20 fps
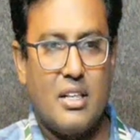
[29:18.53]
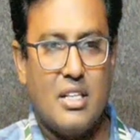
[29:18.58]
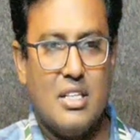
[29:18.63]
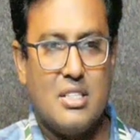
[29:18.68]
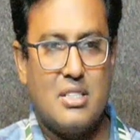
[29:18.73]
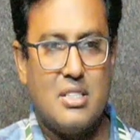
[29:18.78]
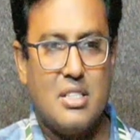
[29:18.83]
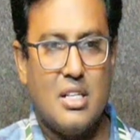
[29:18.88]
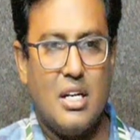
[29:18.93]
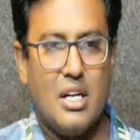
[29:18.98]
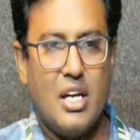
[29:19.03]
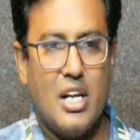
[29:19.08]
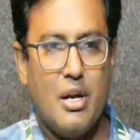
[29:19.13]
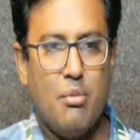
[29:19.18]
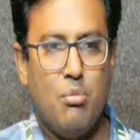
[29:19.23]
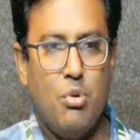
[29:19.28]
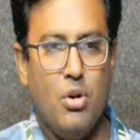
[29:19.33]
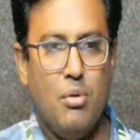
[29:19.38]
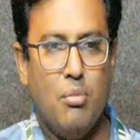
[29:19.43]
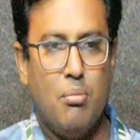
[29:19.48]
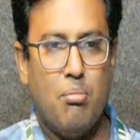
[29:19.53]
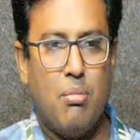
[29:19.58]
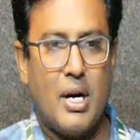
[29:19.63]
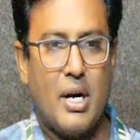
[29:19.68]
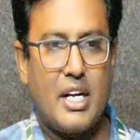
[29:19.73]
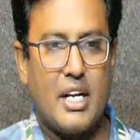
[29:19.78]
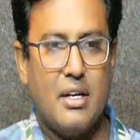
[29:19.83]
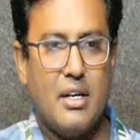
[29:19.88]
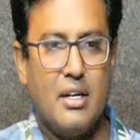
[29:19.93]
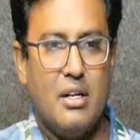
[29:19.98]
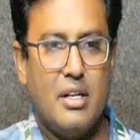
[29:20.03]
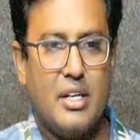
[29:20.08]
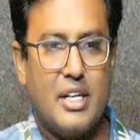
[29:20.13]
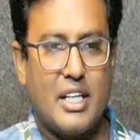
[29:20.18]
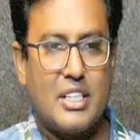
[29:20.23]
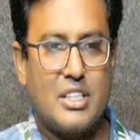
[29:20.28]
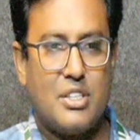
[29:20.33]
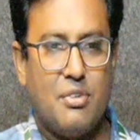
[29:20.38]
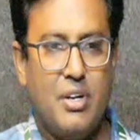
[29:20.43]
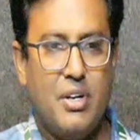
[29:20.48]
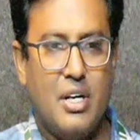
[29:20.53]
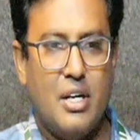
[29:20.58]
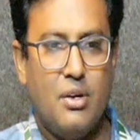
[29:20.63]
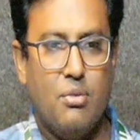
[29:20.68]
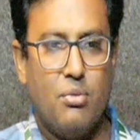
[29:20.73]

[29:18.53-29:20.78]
this label, button, text field.